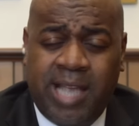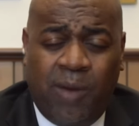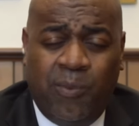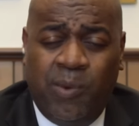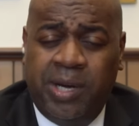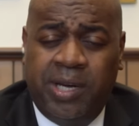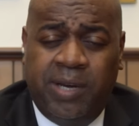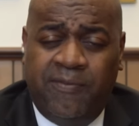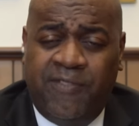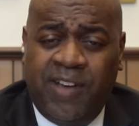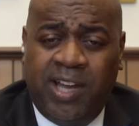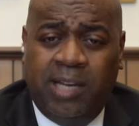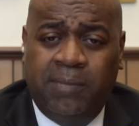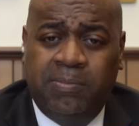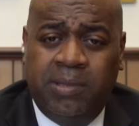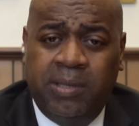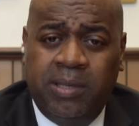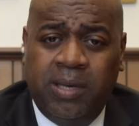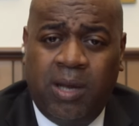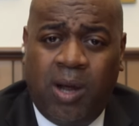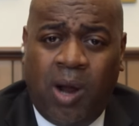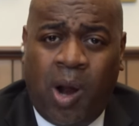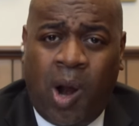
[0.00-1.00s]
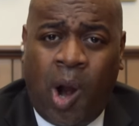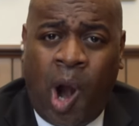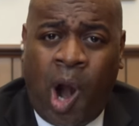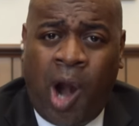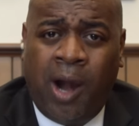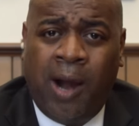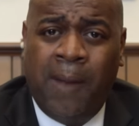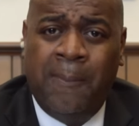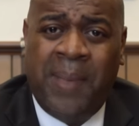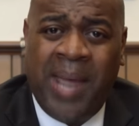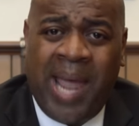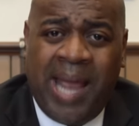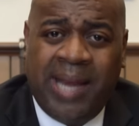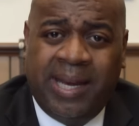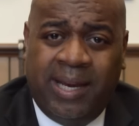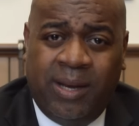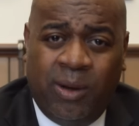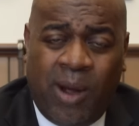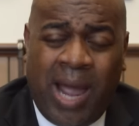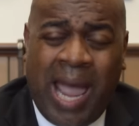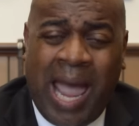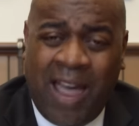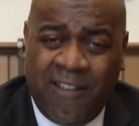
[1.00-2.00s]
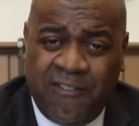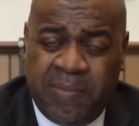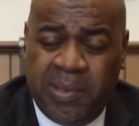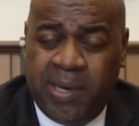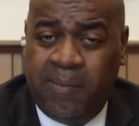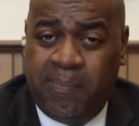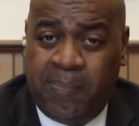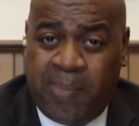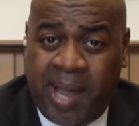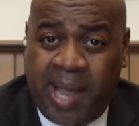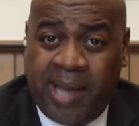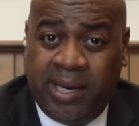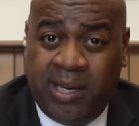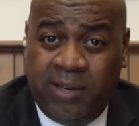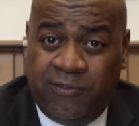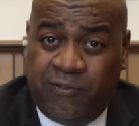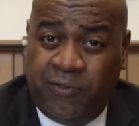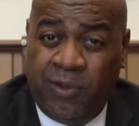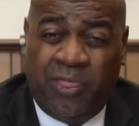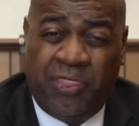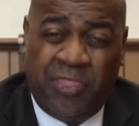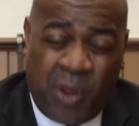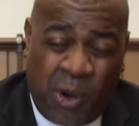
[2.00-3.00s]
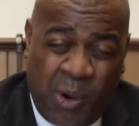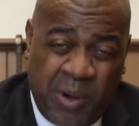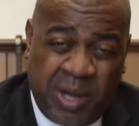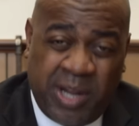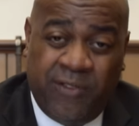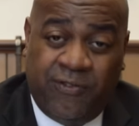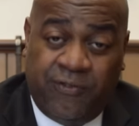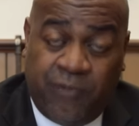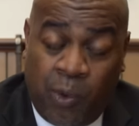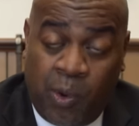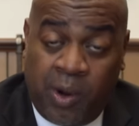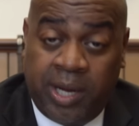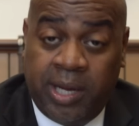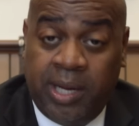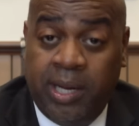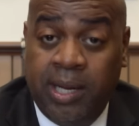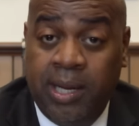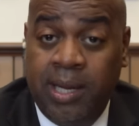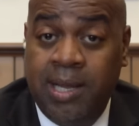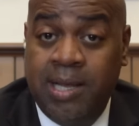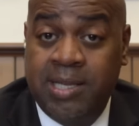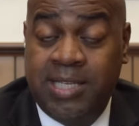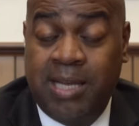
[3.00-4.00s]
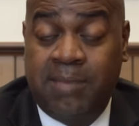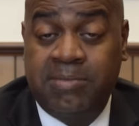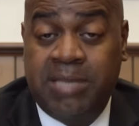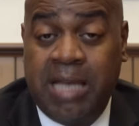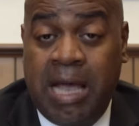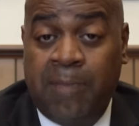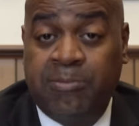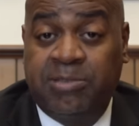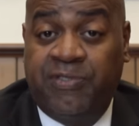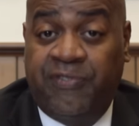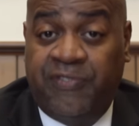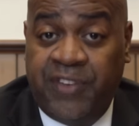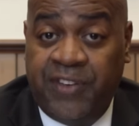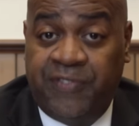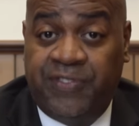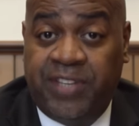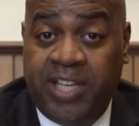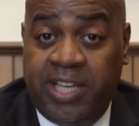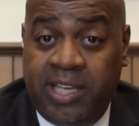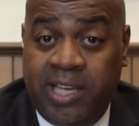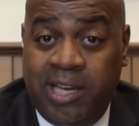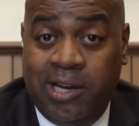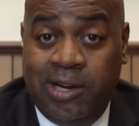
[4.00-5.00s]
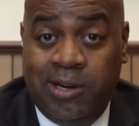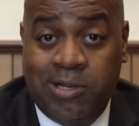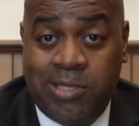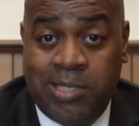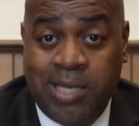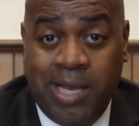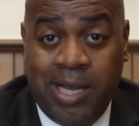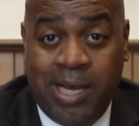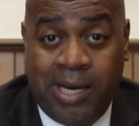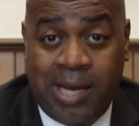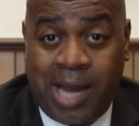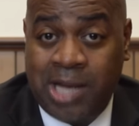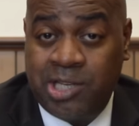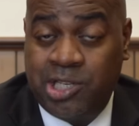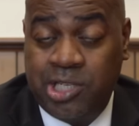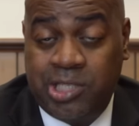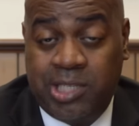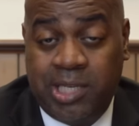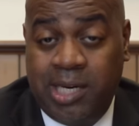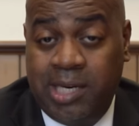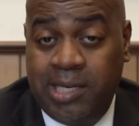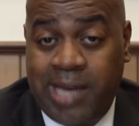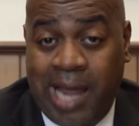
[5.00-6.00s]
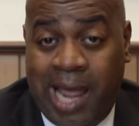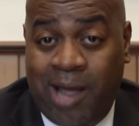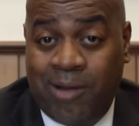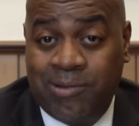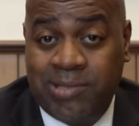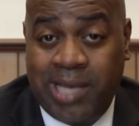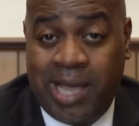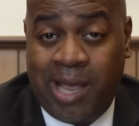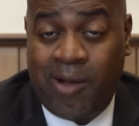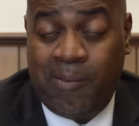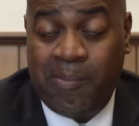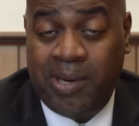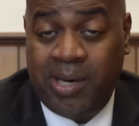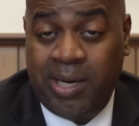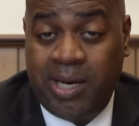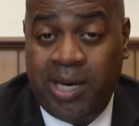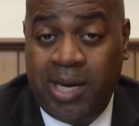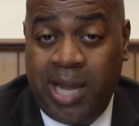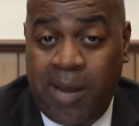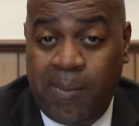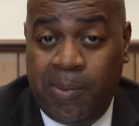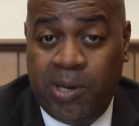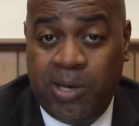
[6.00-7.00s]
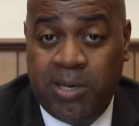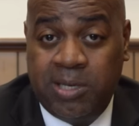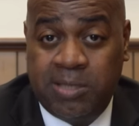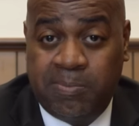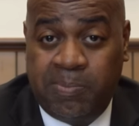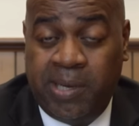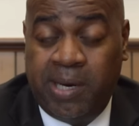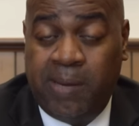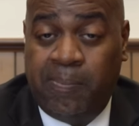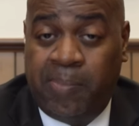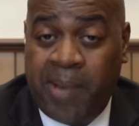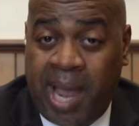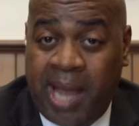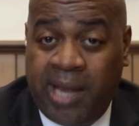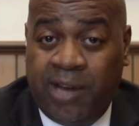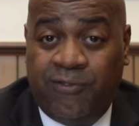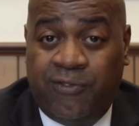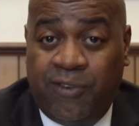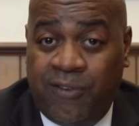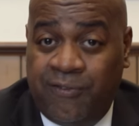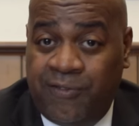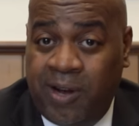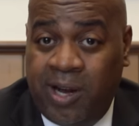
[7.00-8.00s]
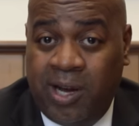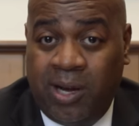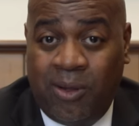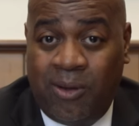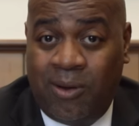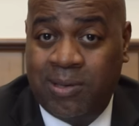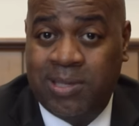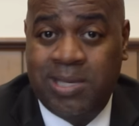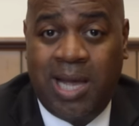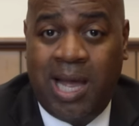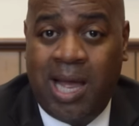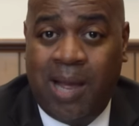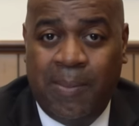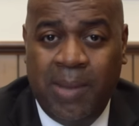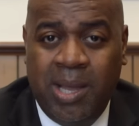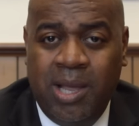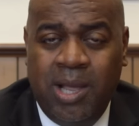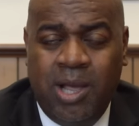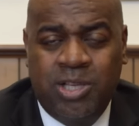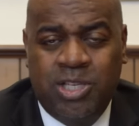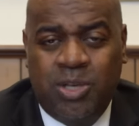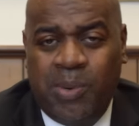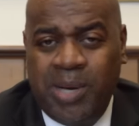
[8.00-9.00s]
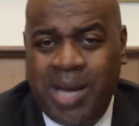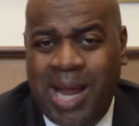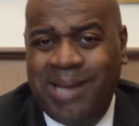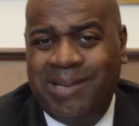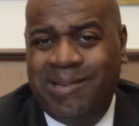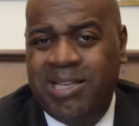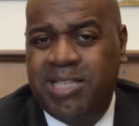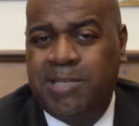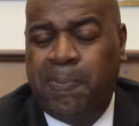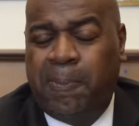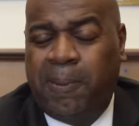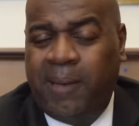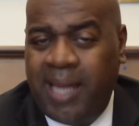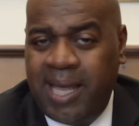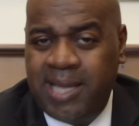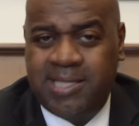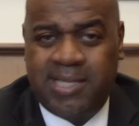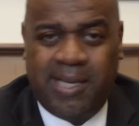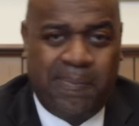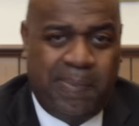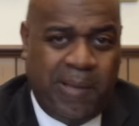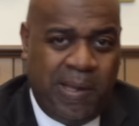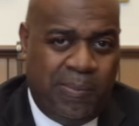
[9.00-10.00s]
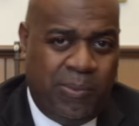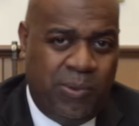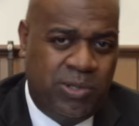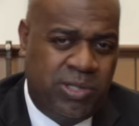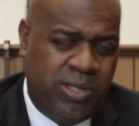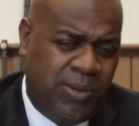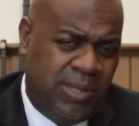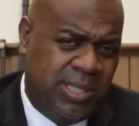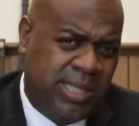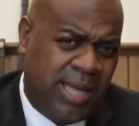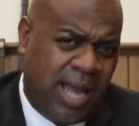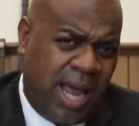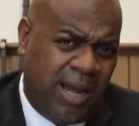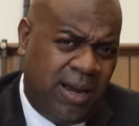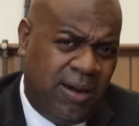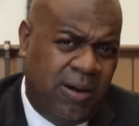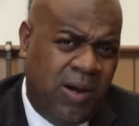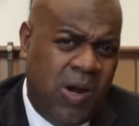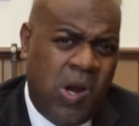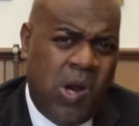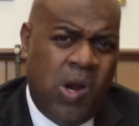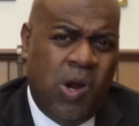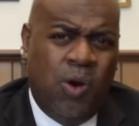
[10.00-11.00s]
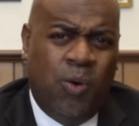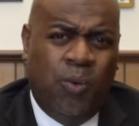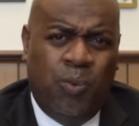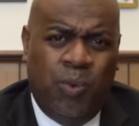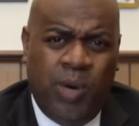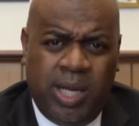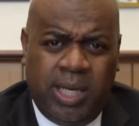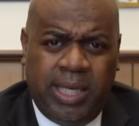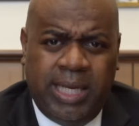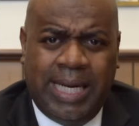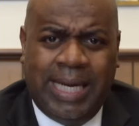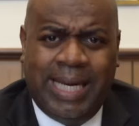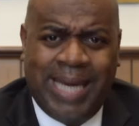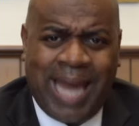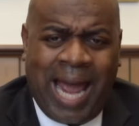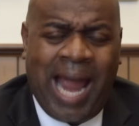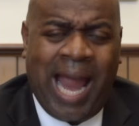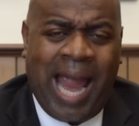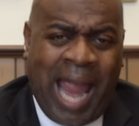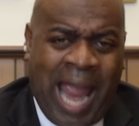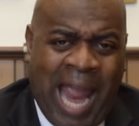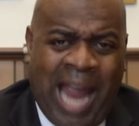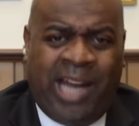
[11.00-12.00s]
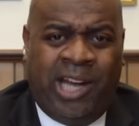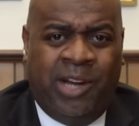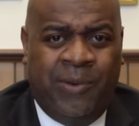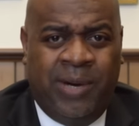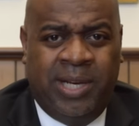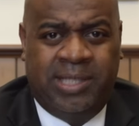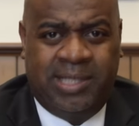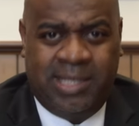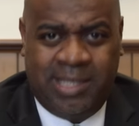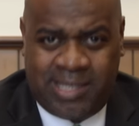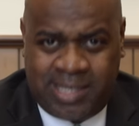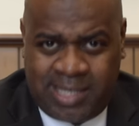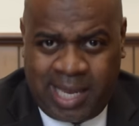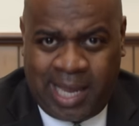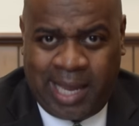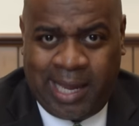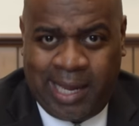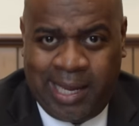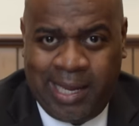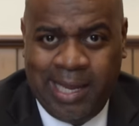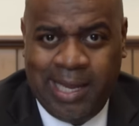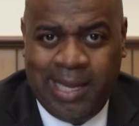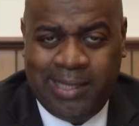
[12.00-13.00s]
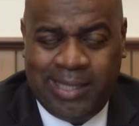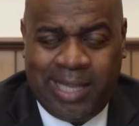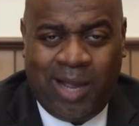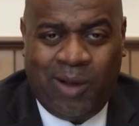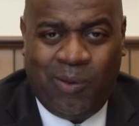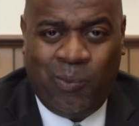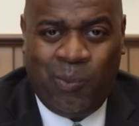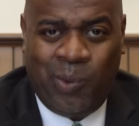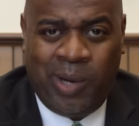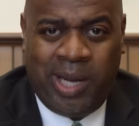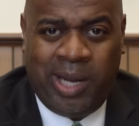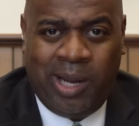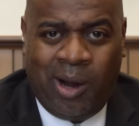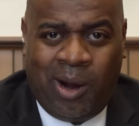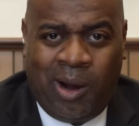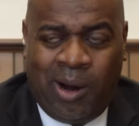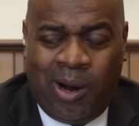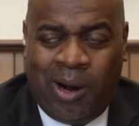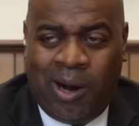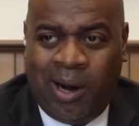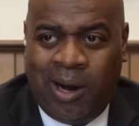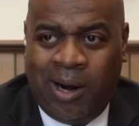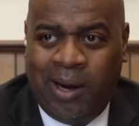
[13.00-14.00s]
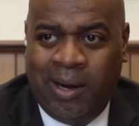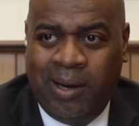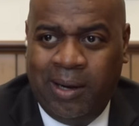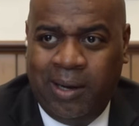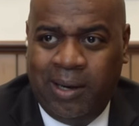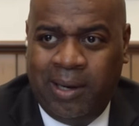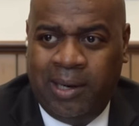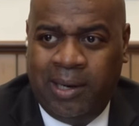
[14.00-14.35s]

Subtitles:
that we developed are abandoned or have been abandoned for 30, 40, sometimes 50 years, not just in the downtown, but in the neighborhood. It's been abandoned for a very long time. So we're not displacing people. So it's kind of really not accurate to say that we are